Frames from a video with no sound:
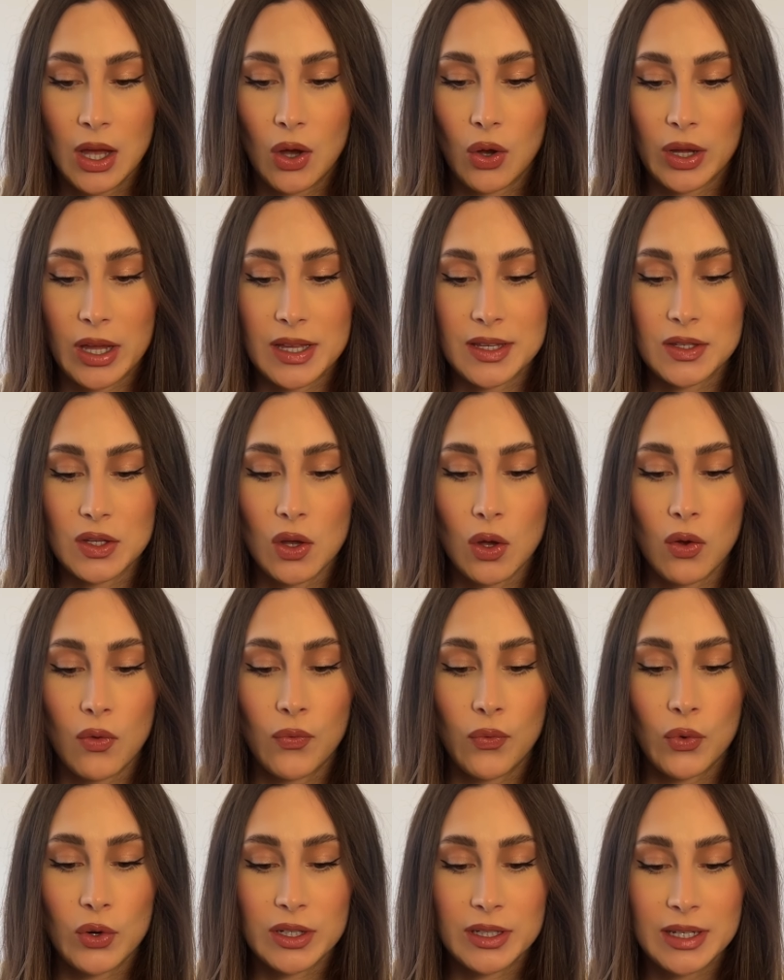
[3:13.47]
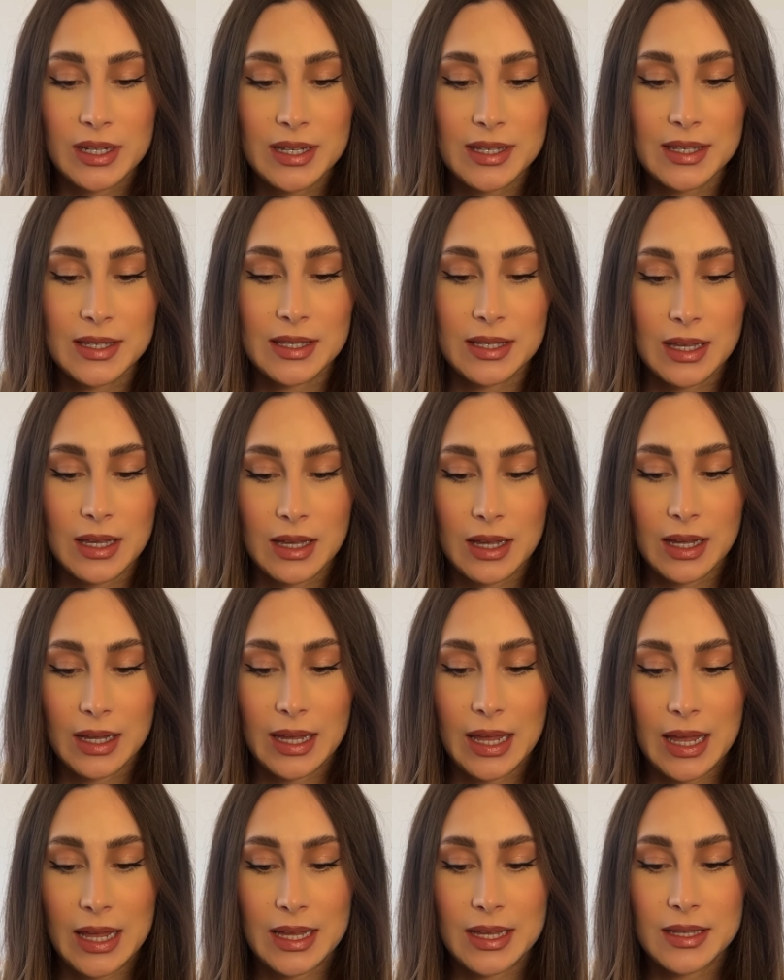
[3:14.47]
Okay, so for this
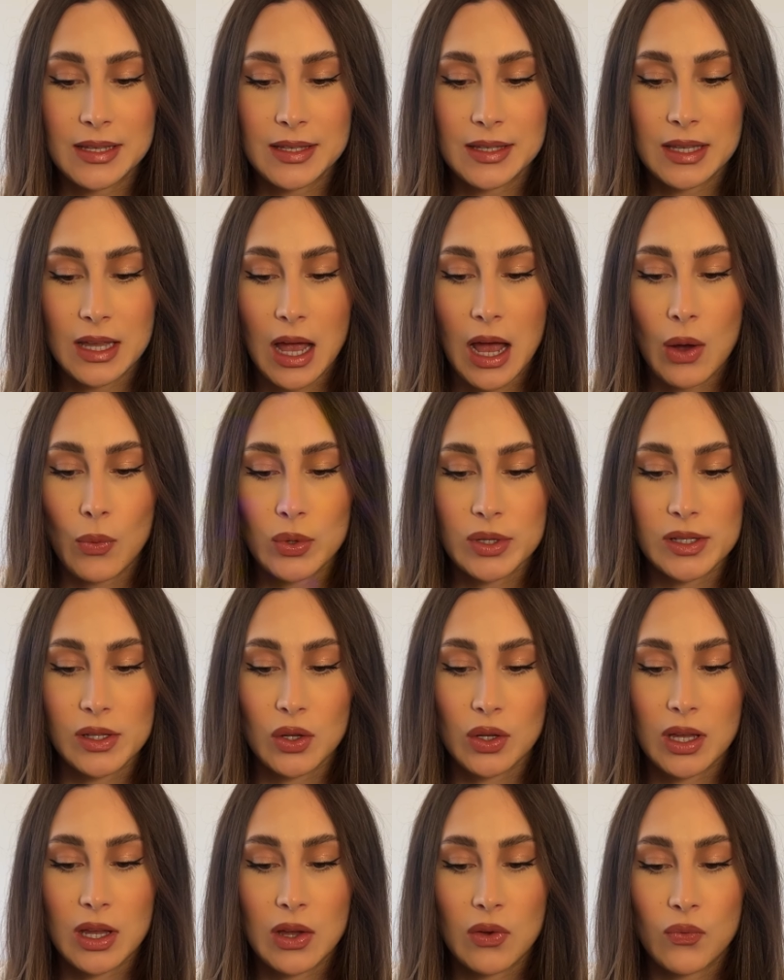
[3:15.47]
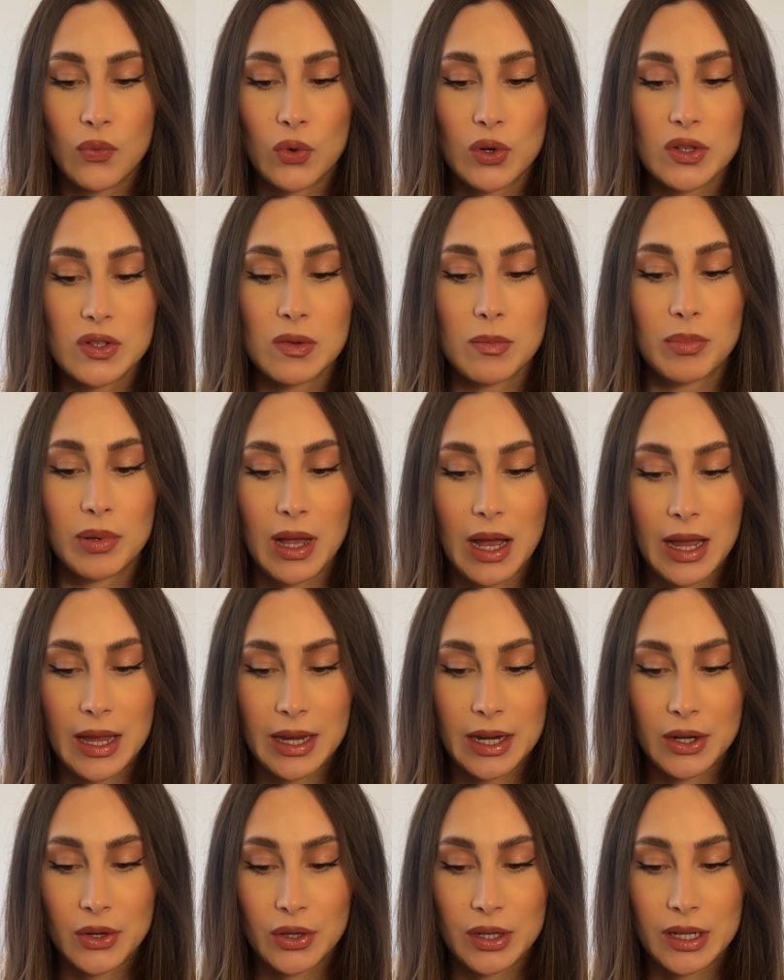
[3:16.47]
case, I was looking for supply
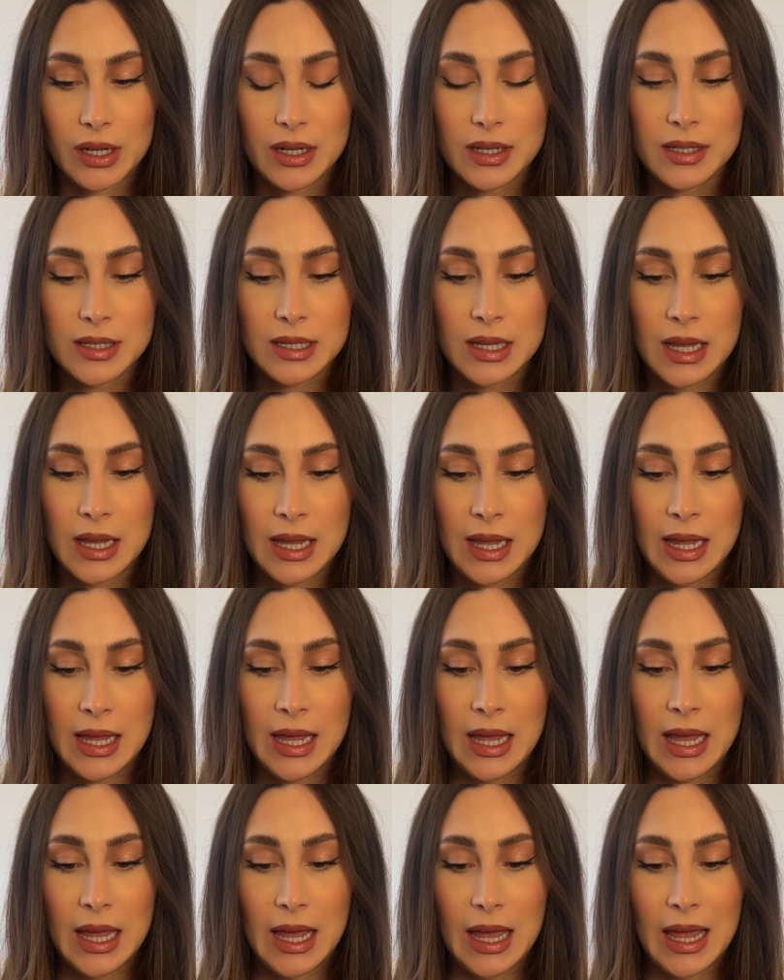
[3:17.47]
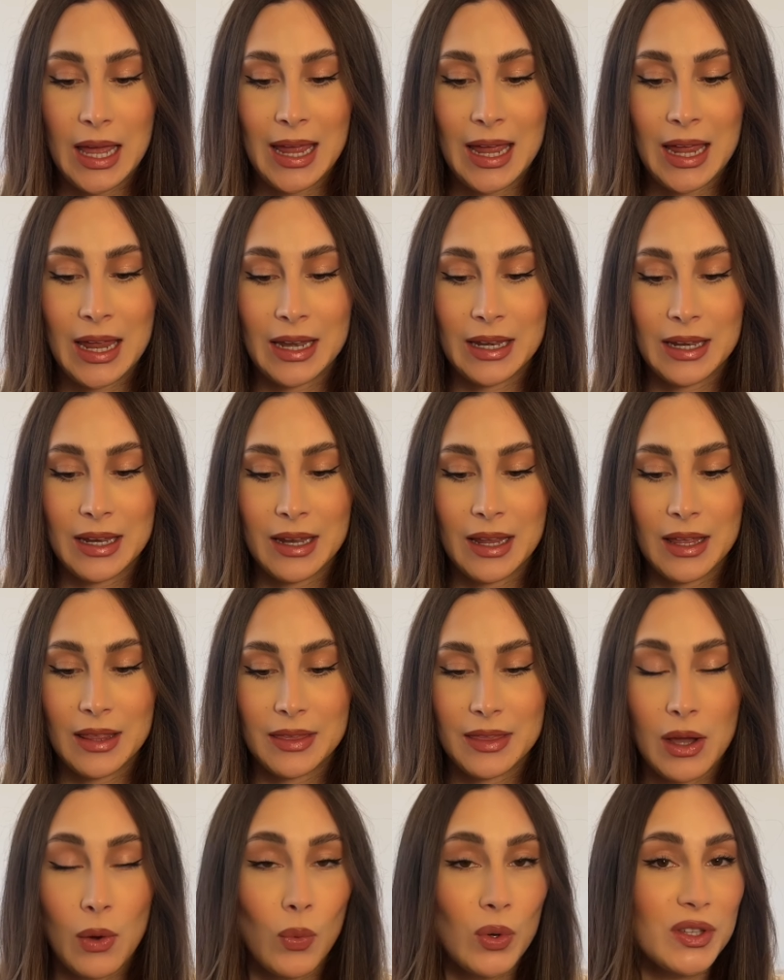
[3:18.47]
areas, and
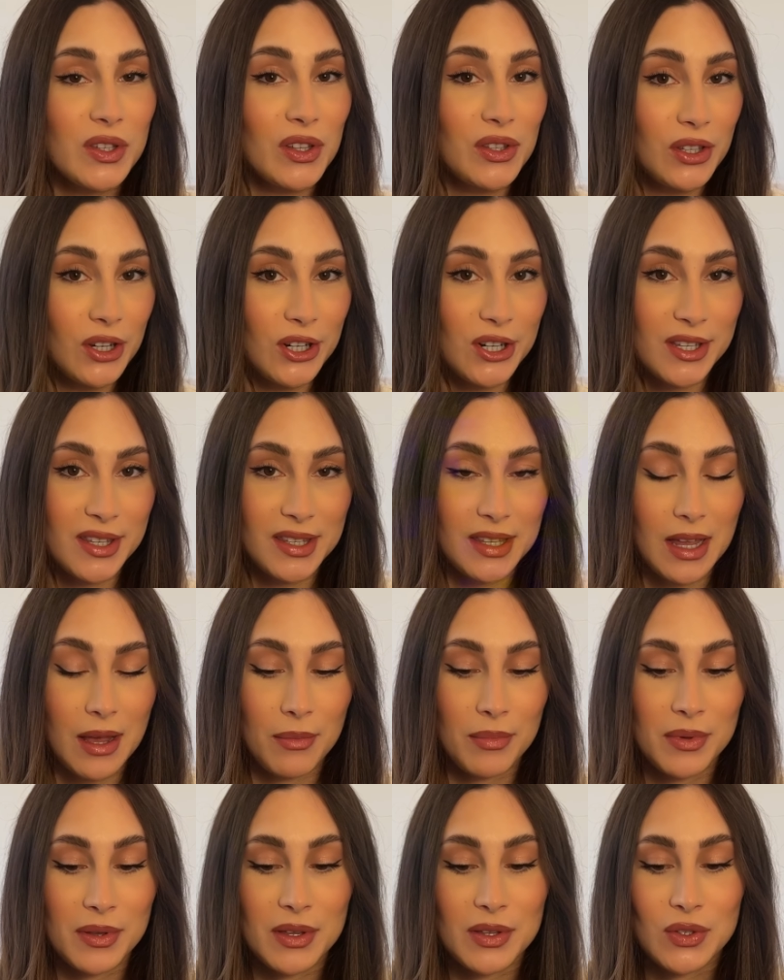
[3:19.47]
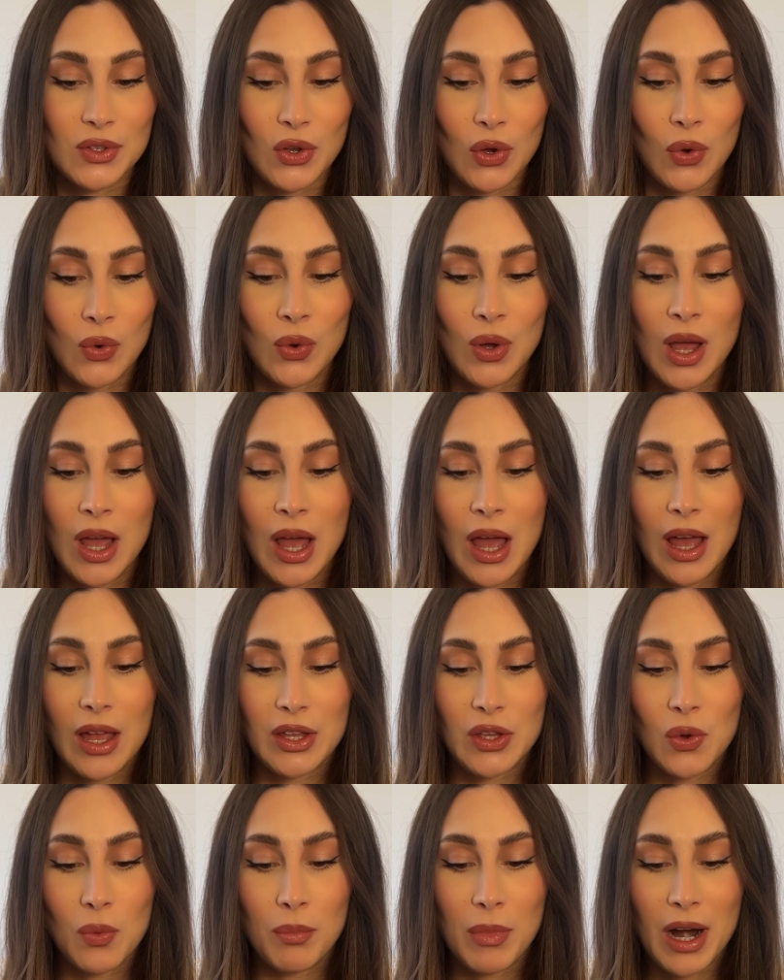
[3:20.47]
that was the third step. So
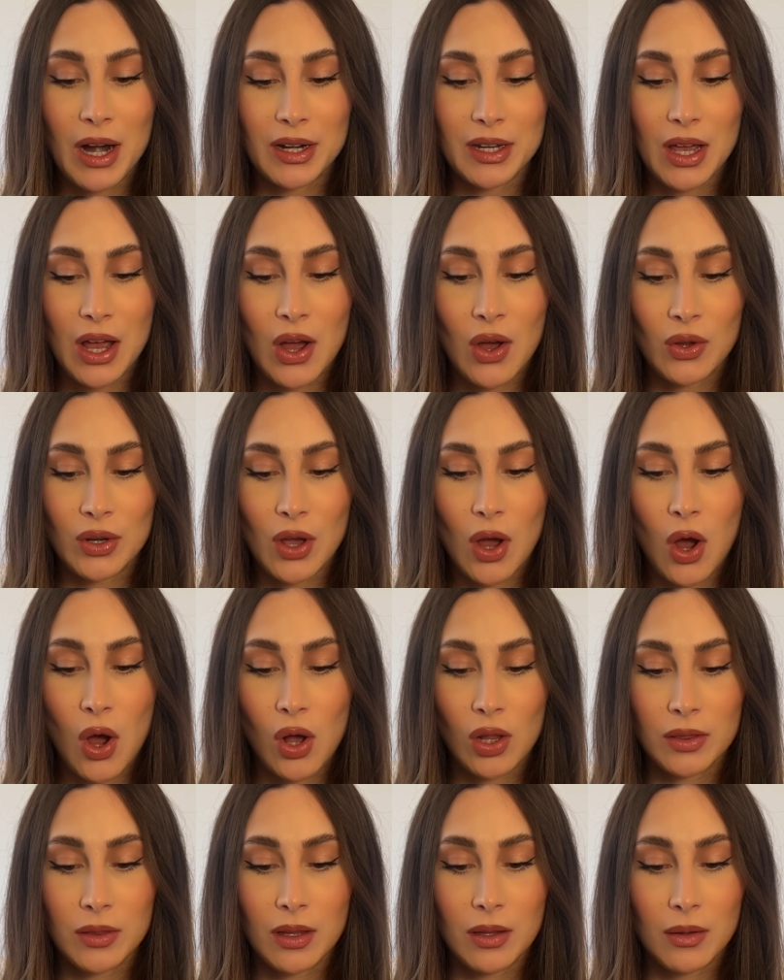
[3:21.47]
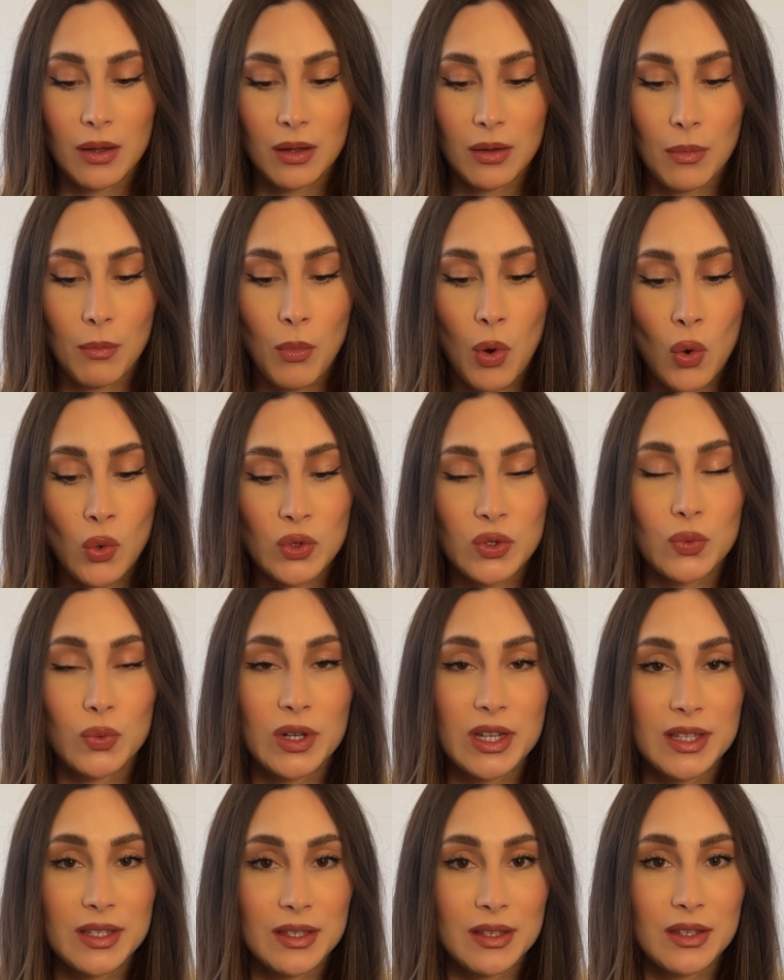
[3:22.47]
you marked out all most
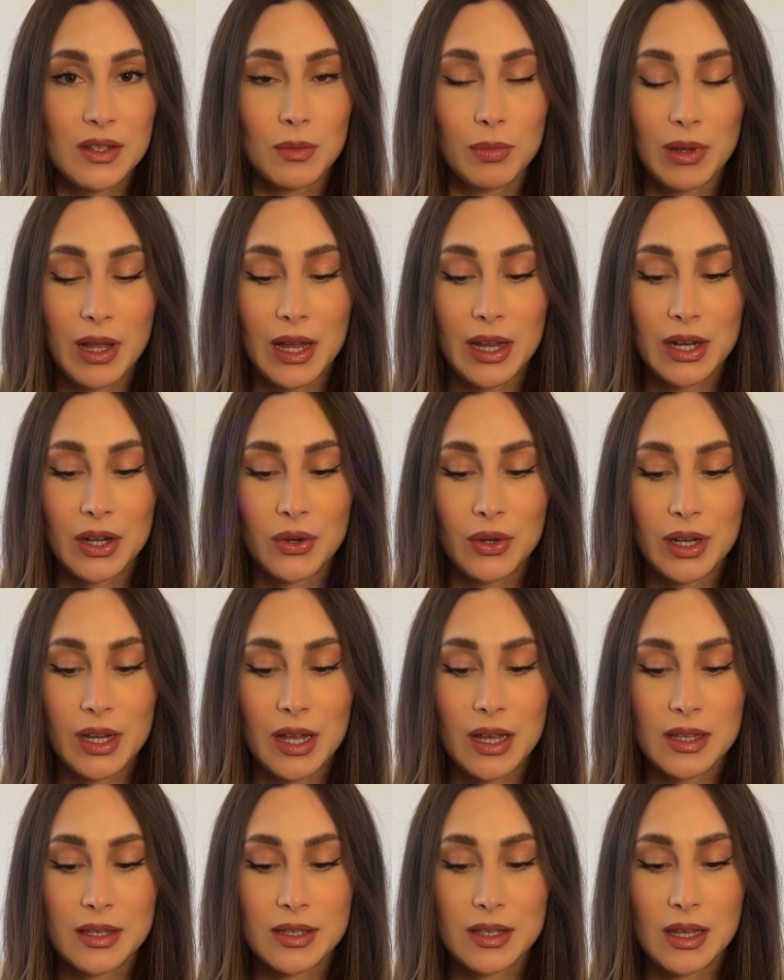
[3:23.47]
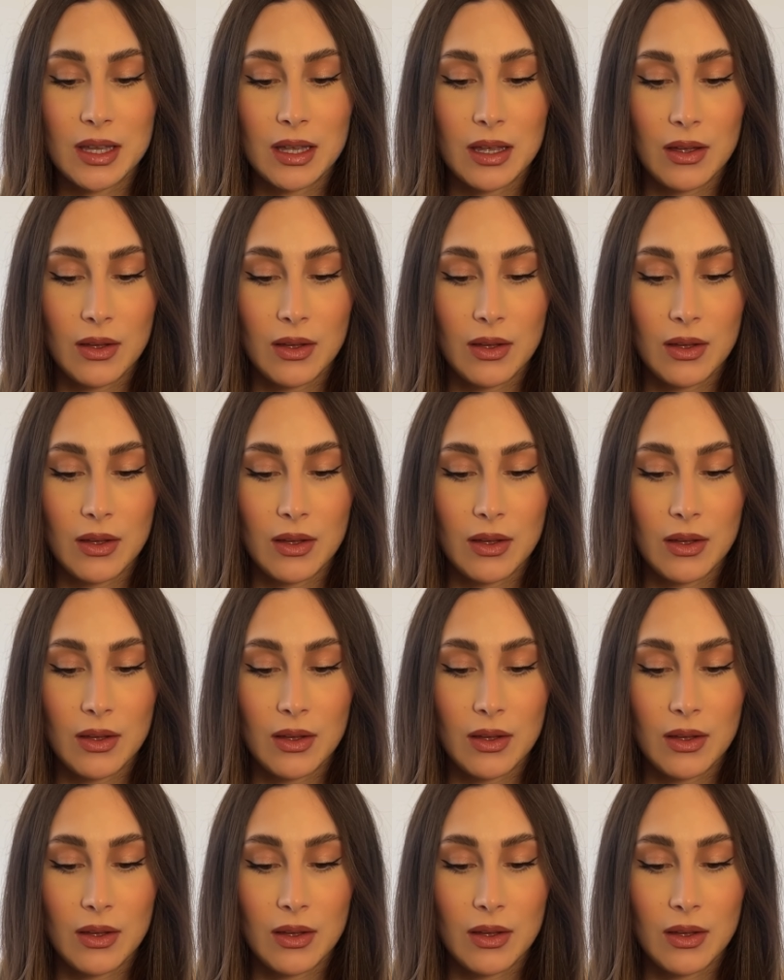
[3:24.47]
recent supply areas.